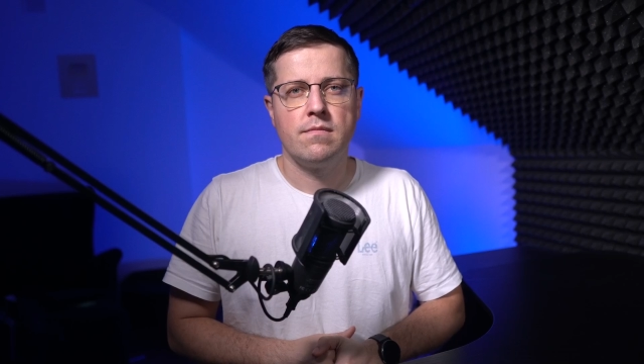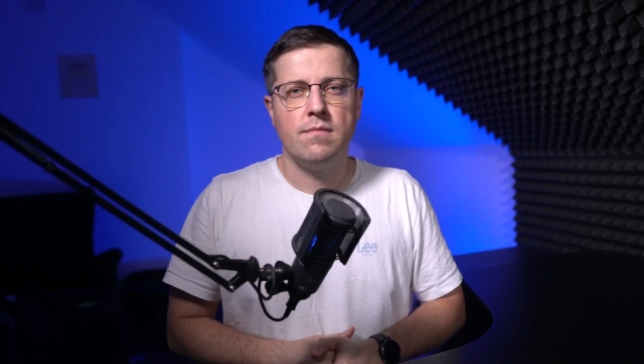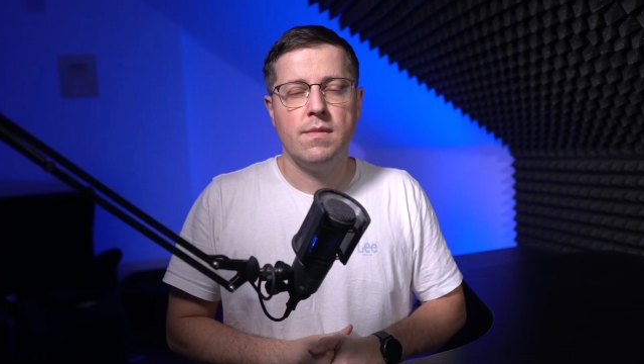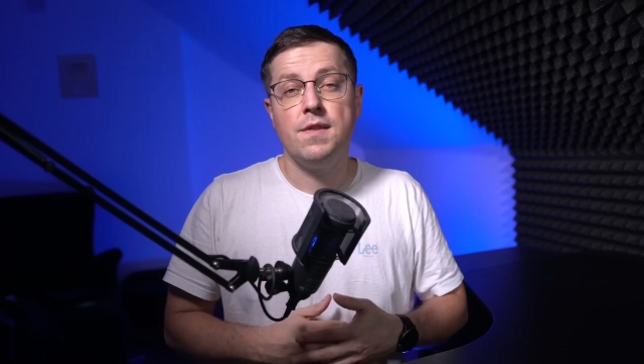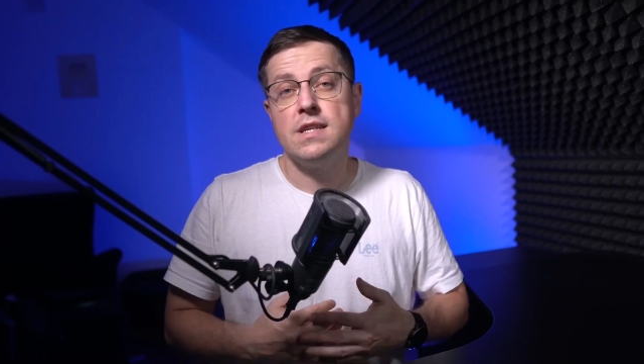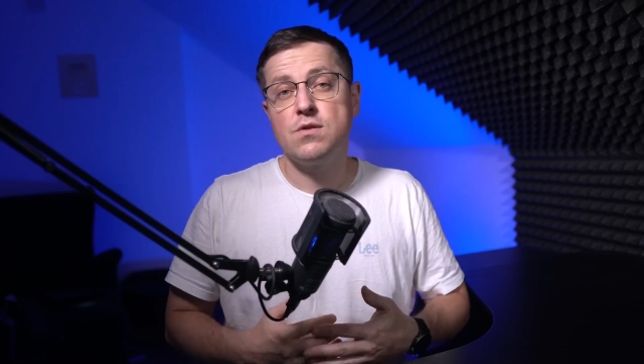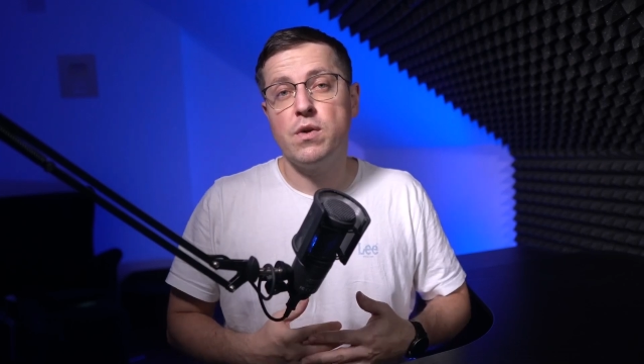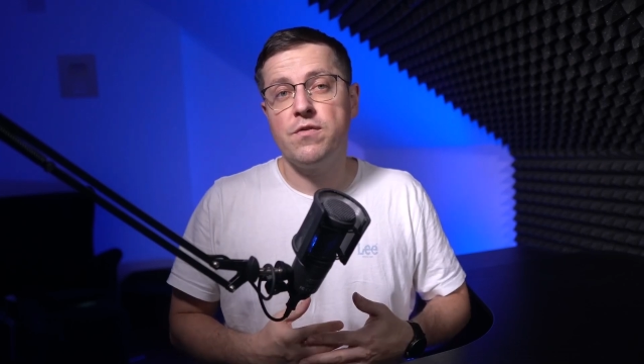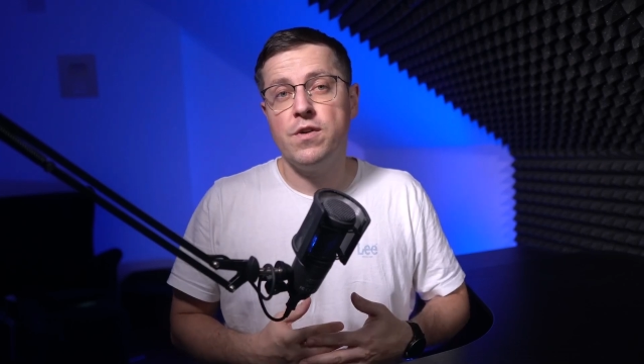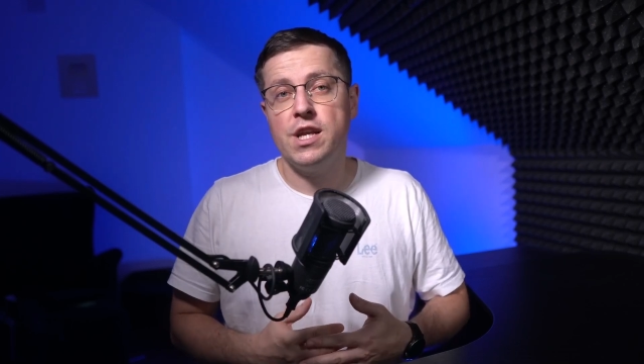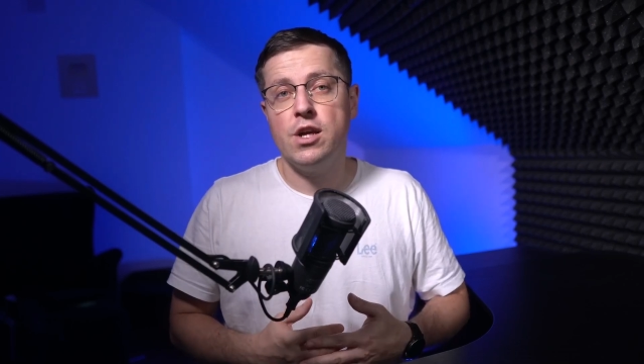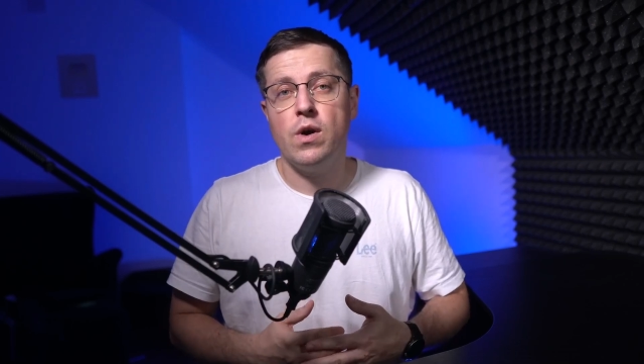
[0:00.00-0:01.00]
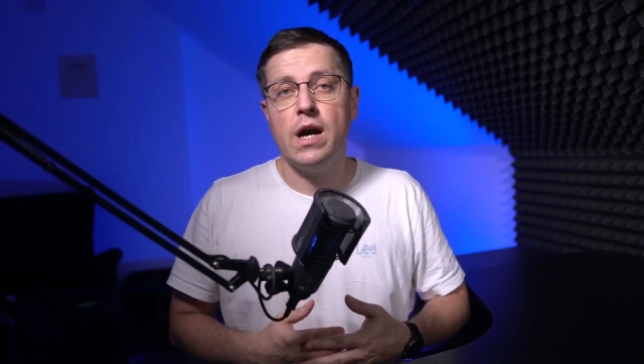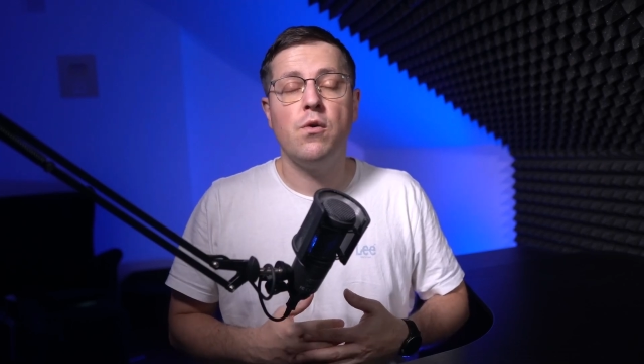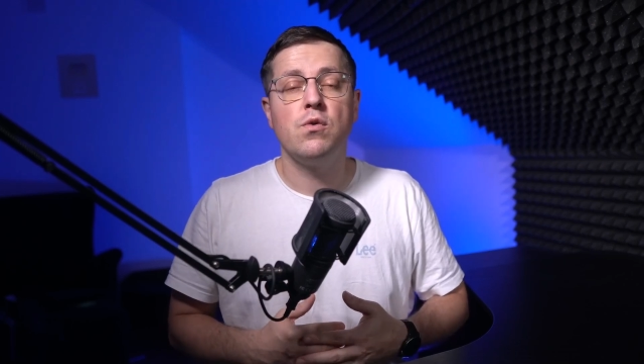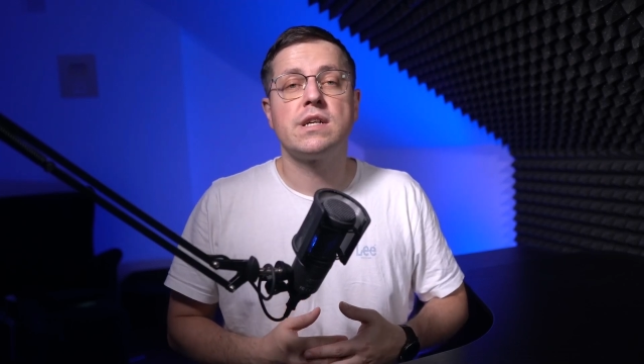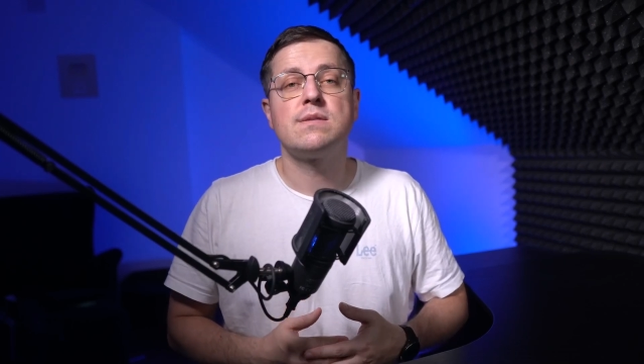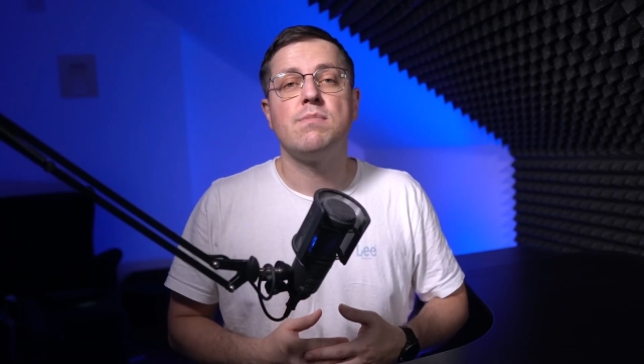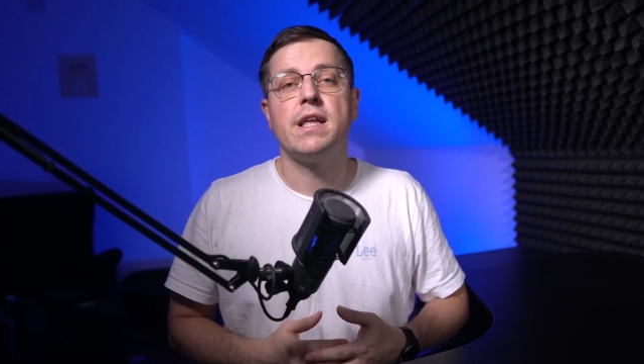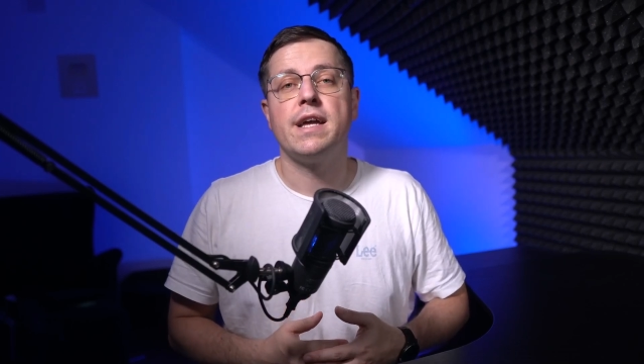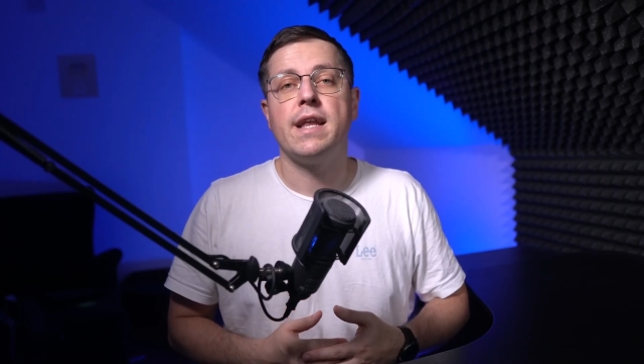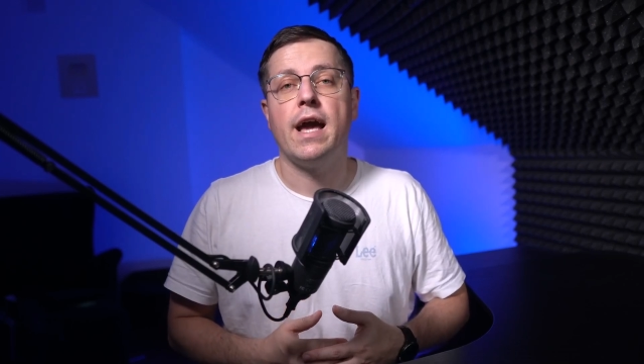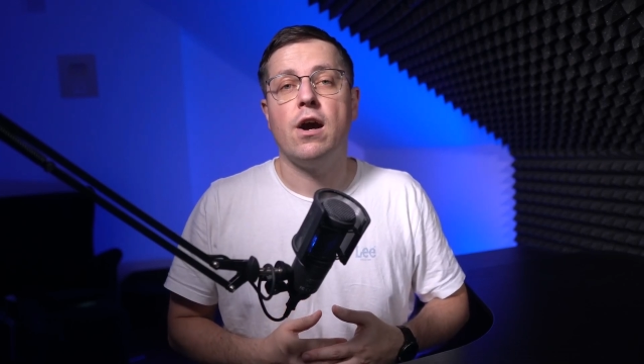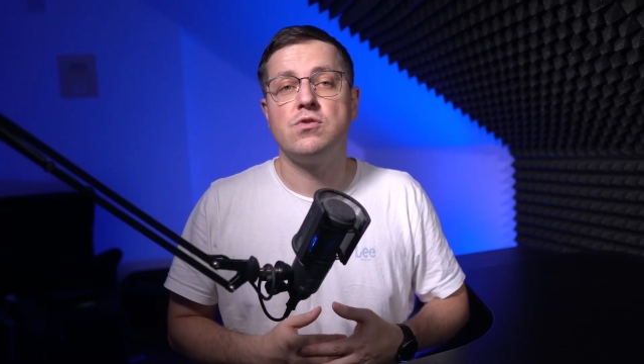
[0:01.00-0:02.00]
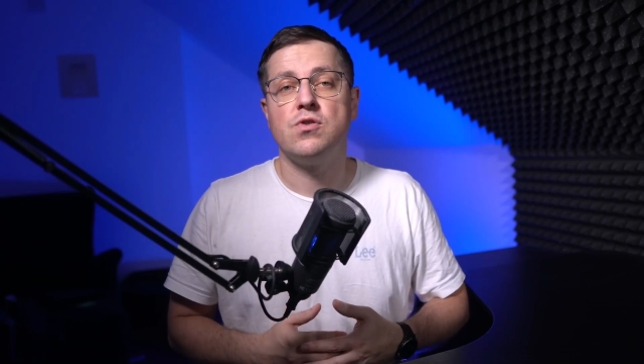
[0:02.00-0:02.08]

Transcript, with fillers: In this quick video, I will explain how